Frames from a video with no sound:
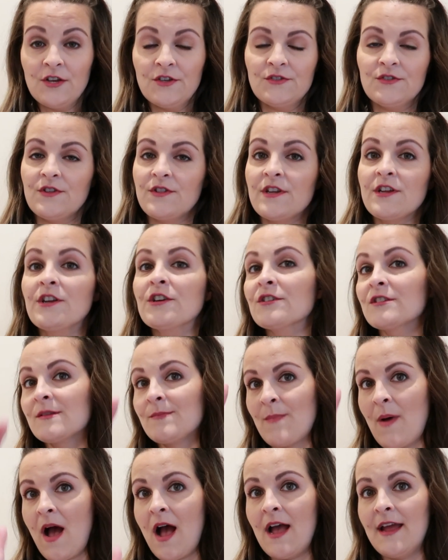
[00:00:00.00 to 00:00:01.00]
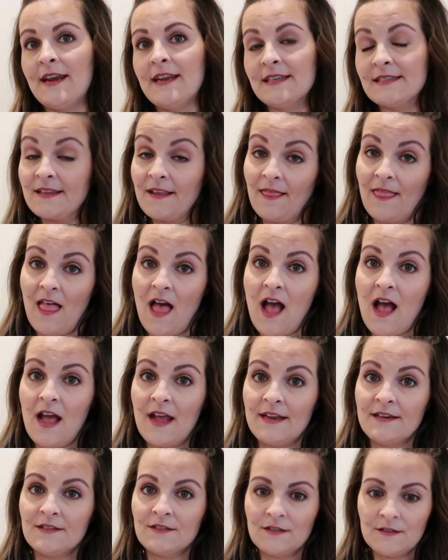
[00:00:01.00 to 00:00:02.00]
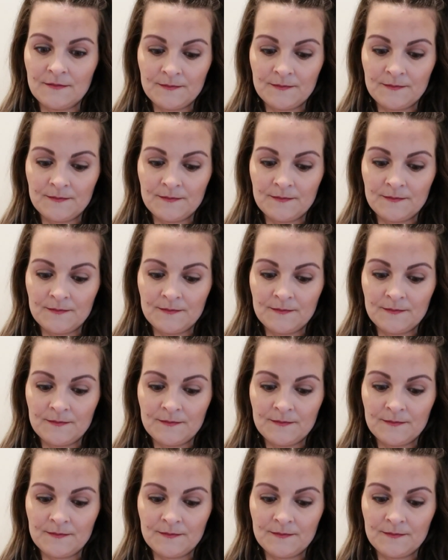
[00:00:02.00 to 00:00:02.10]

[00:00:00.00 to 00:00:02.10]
so that your spine is aligned.